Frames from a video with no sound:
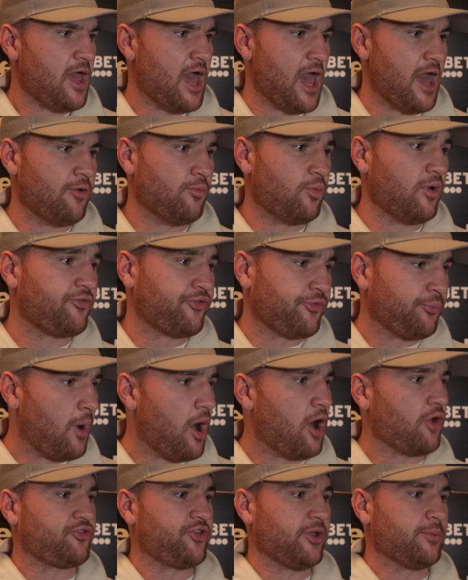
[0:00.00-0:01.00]
and with
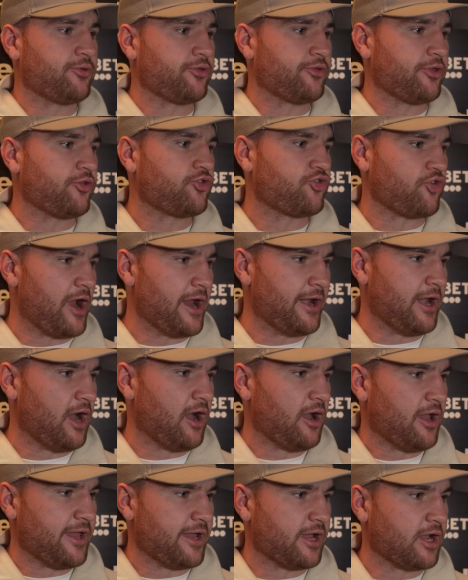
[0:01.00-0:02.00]
Mark Tibbs as his trainer,
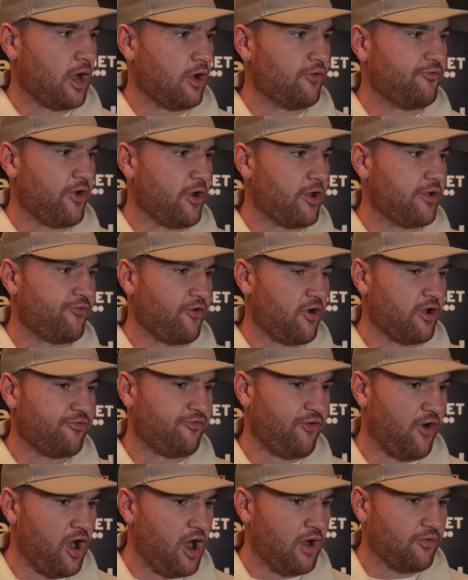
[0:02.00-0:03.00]
he can go very, very
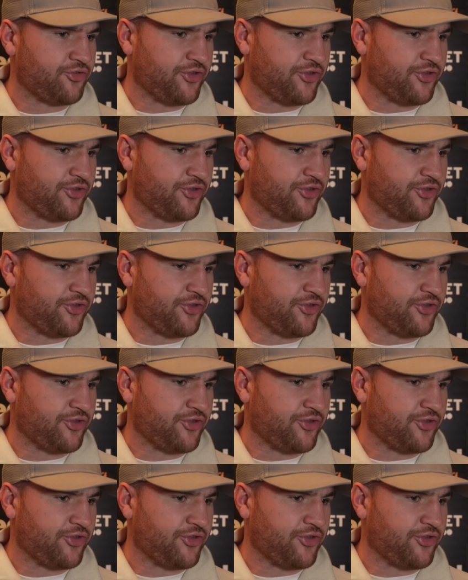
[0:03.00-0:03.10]
far.